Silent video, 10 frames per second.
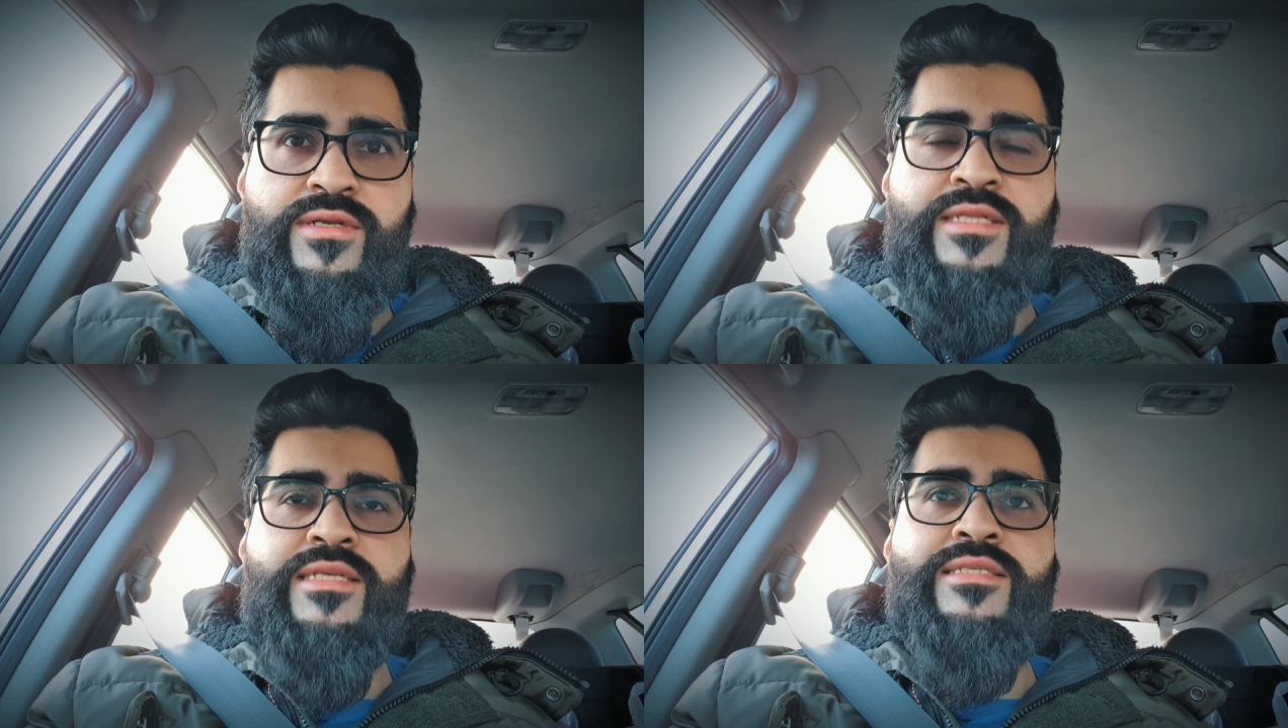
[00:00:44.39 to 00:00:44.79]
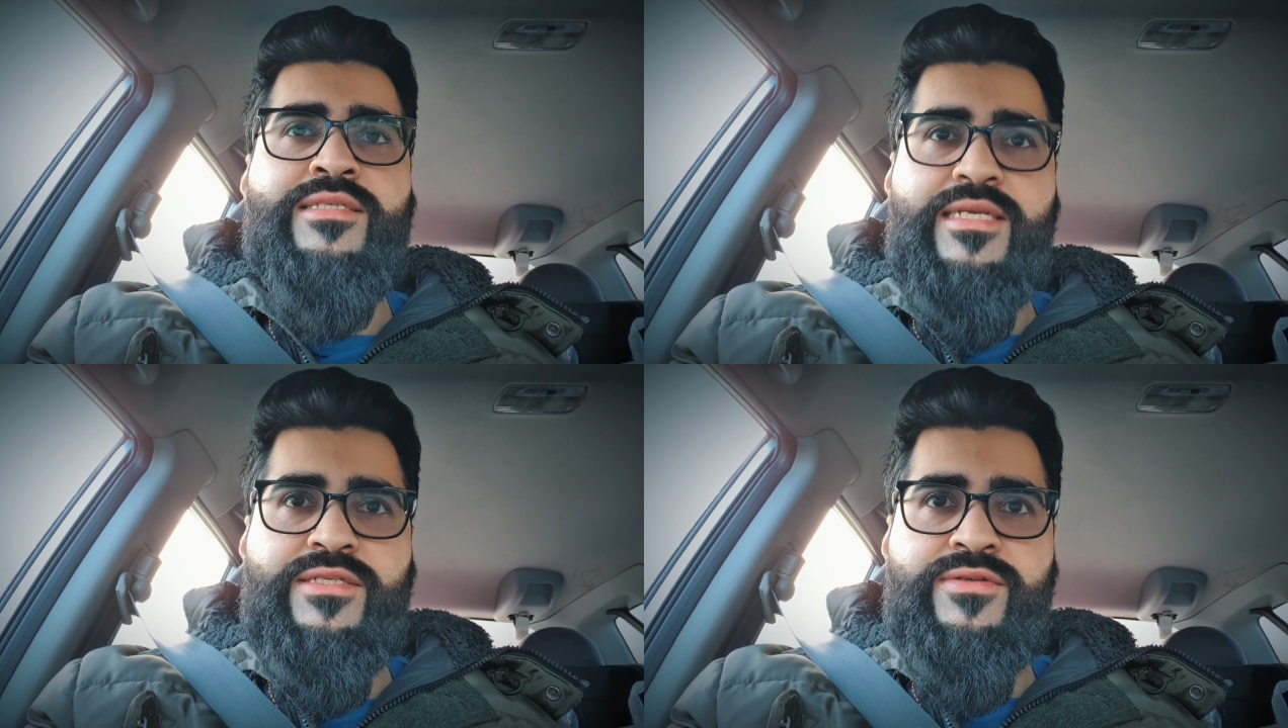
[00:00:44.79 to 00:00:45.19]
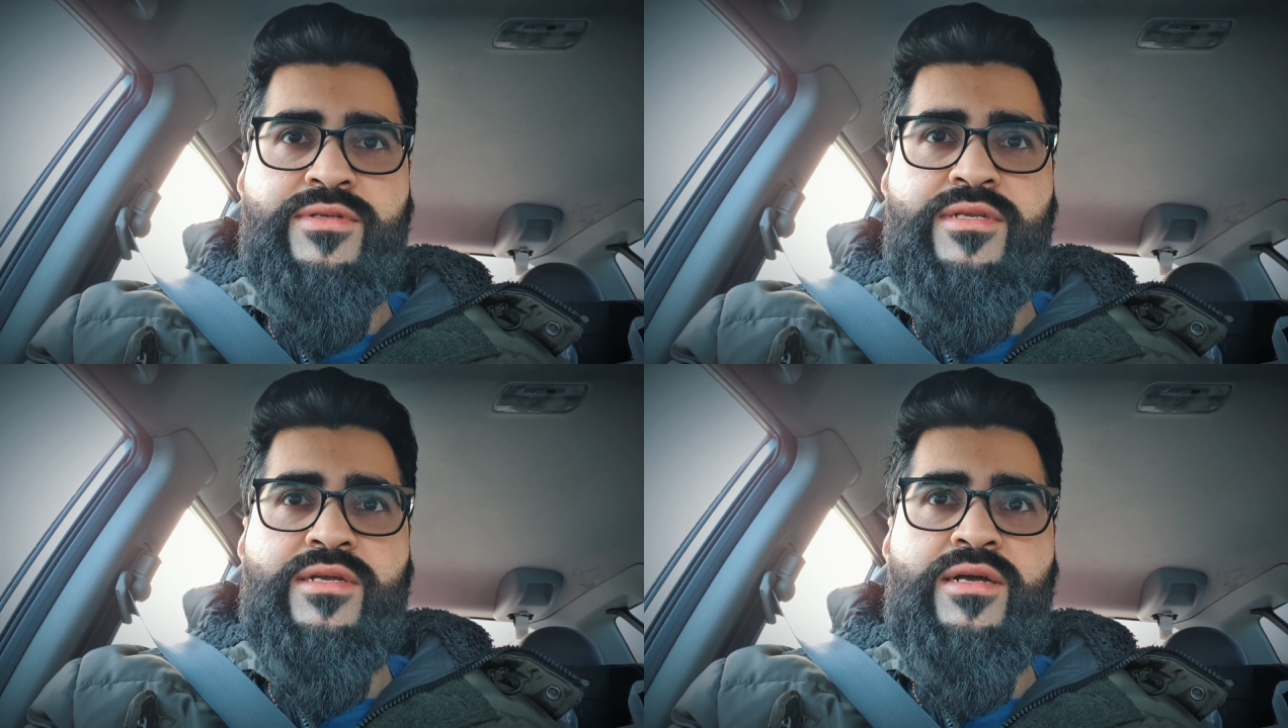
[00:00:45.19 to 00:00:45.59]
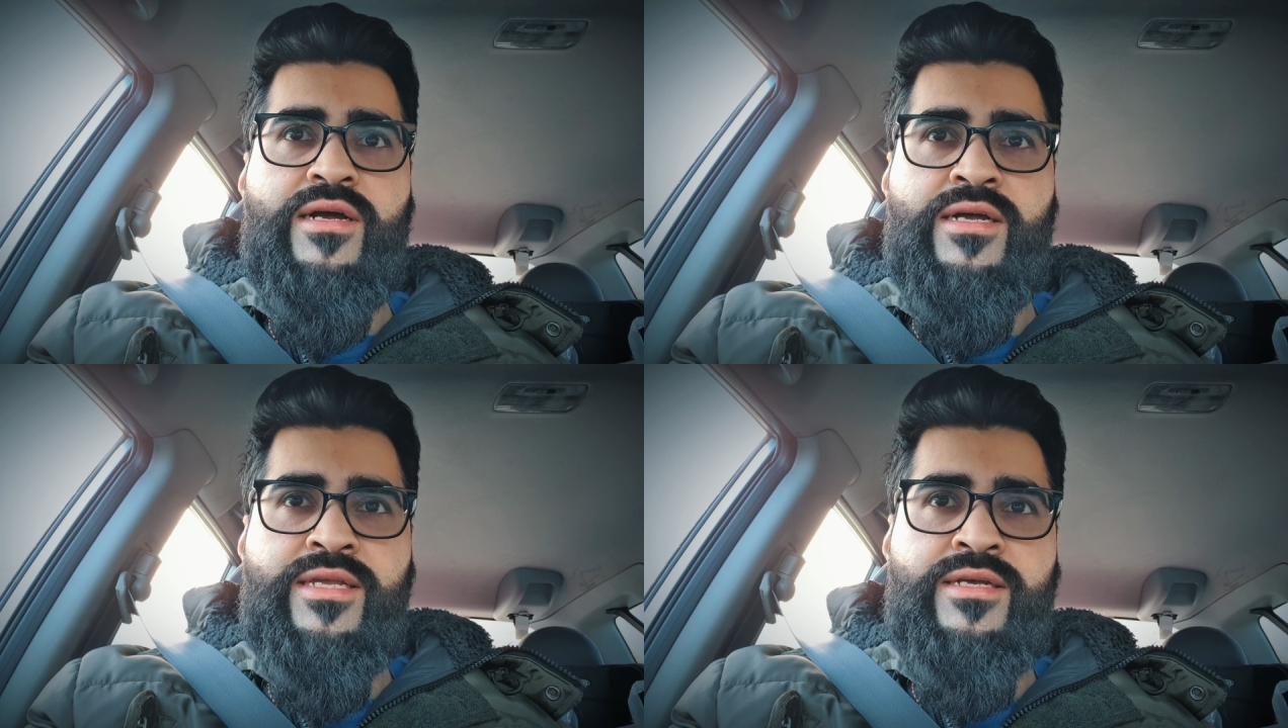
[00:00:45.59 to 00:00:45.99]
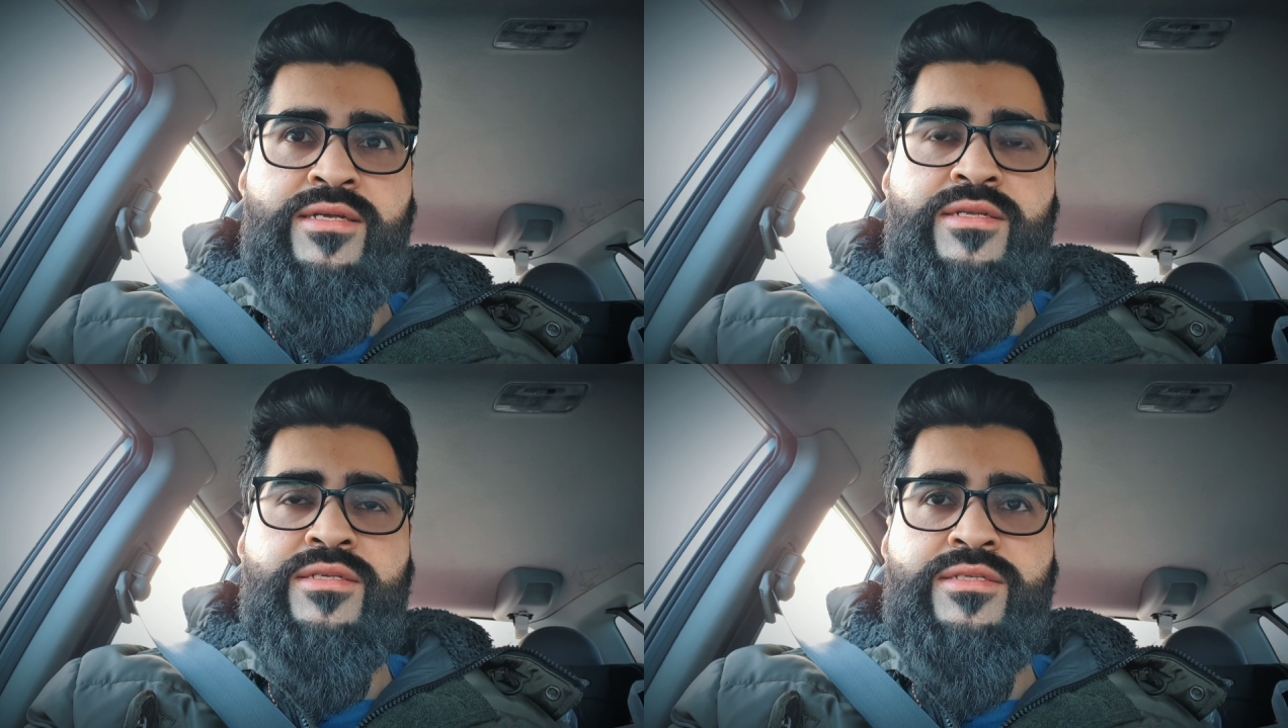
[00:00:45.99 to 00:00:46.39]
in the sixth
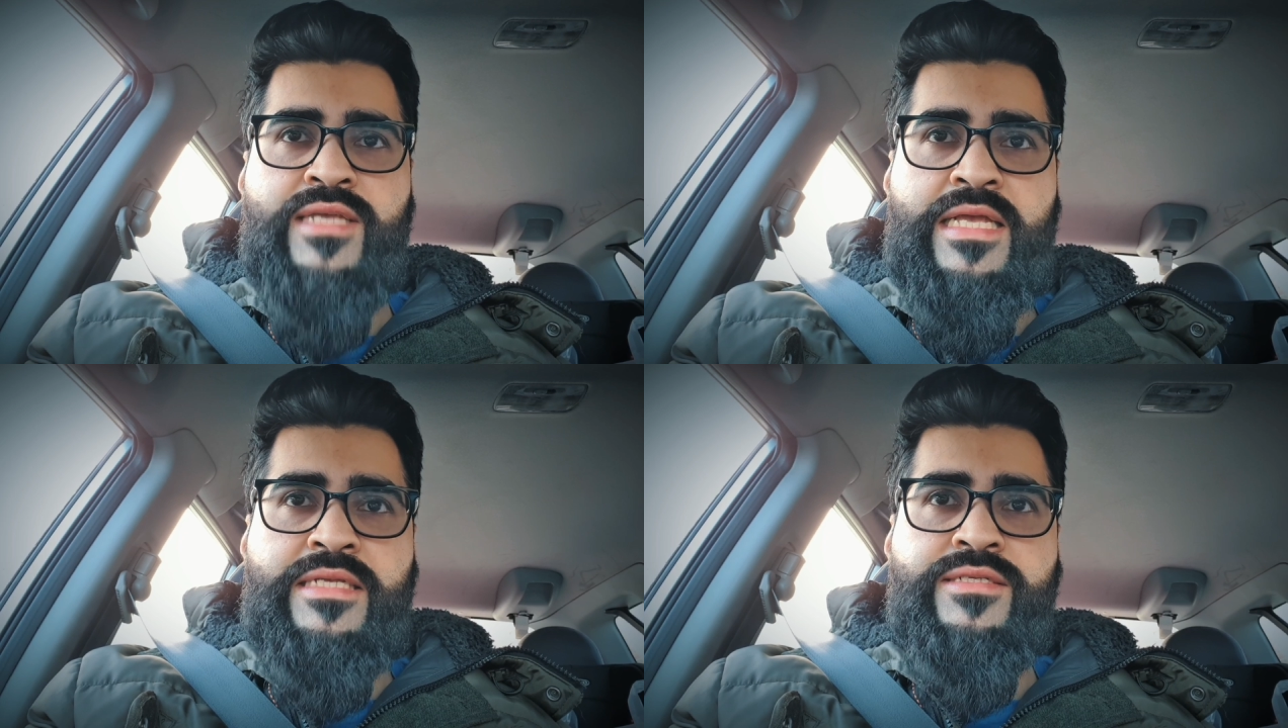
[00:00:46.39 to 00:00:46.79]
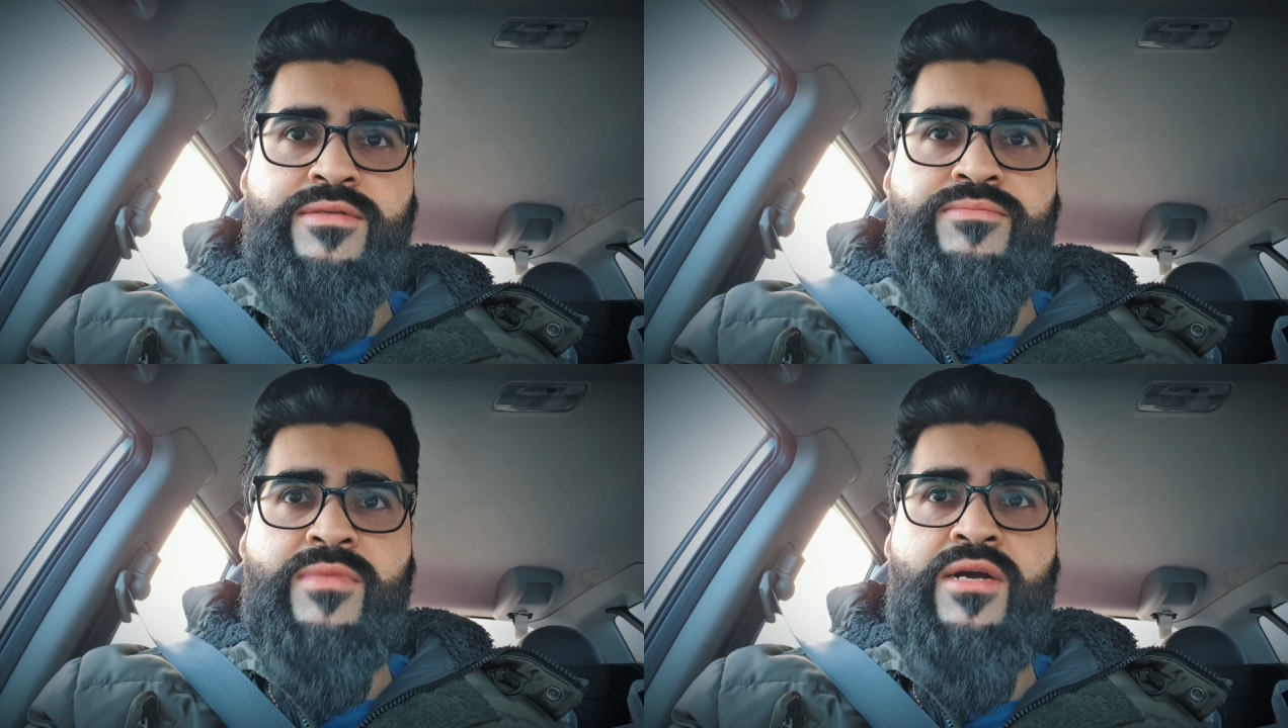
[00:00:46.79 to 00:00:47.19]
ayah, says,